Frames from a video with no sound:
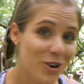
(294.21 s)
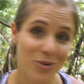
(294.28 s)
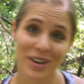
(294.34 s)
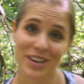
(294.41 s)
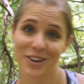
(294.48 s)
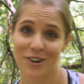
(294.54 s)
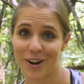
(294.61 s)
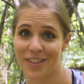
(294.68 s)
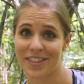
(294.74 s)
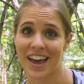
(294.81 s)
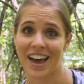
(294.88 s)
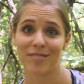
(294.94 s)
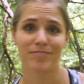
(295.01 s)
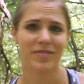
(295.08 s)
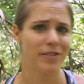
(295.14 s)
quick note on
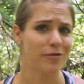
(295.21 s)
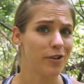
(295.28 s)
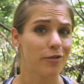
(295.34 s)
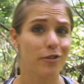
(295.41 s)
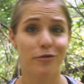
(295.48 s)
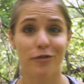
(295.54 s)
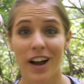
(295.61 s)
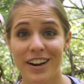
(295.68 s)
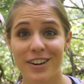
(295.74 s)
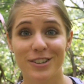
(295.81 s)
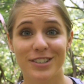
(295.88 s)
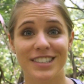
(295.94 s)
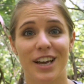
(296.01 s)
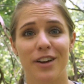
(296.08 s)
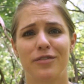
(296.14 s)
that. If you ever find
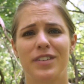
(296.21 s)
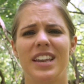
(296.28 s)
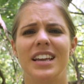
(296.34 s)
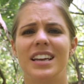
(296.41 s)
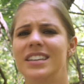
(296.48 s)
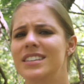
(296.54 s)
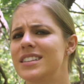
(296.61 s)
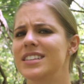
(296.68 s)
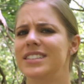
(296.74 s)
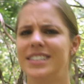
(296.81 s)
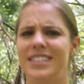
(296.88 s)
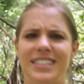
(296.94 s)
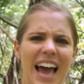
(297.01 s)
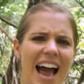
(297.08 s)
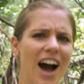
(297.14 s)
yourself getting into this
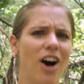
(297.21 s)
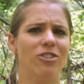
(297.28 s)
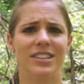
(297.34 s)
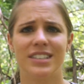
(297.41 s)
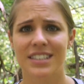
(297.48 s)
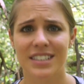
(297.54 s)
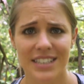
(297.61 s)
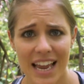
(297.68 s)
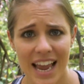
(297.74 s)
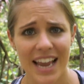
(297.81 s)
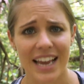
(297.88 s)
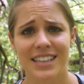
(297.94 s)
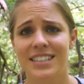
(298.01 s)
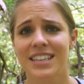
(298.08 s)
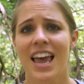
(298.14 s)
down
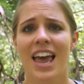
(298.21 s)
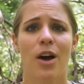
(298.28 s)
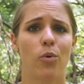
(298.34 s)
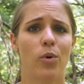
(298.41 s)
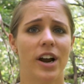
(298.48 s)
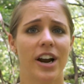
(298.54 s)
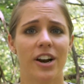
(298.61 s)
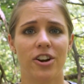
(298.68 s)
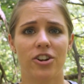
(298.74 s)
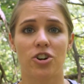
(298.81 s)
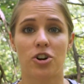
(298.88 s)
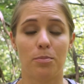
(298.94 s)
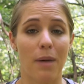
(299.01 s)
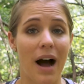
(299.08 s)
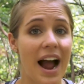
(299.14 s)
state where
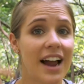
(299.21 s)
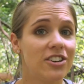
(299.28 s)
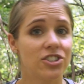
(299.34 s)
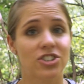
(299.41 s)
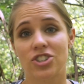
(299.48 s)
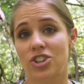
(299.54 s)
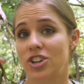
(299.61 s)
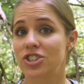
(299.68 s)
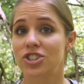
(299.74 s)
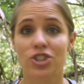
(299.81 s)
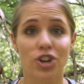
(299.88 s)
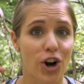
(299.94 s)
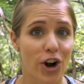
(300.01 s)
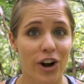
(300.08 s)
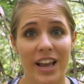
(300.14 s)
your mind just starts
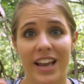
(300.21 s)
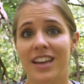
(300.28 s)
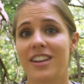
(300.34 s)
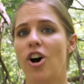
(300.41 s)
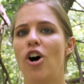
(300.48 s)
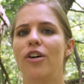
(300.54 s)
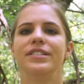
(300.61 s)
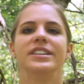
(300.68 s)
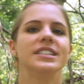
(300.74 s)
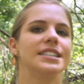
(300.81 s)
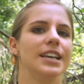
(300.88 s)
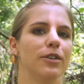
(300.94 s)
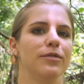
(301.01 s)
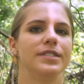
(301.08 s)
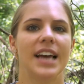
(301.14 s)
turning and all this
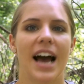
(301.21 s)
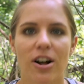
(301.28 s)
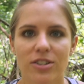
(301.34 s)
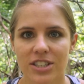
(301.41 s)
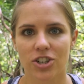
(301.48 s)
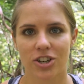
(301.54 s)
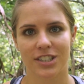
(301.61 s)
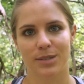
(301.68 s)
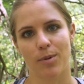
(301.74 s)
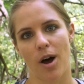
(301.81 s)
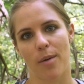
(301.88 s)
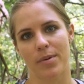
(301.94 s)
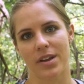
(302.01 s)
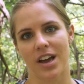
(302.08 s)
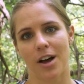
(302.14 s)
self doubt starts
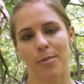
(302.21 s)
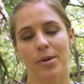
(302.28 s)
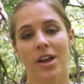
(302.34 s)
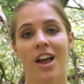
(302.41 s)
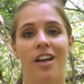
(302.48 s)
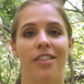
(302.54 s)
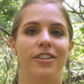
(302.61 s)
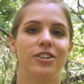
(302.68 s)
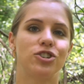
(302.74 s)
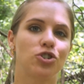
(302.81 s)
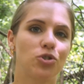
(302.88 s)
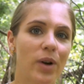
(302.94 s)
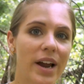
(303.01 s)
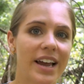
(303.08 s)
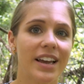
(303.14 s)
popping up, the
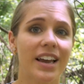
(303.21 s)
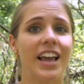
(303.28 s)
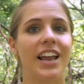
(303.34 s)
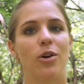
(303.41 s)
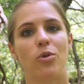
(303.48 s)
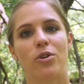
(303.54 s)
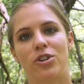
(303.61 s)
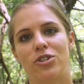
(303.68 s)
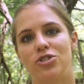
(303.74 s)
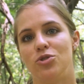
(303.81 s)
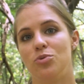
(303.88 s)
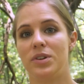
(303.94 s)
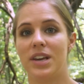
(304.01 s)
trick in order to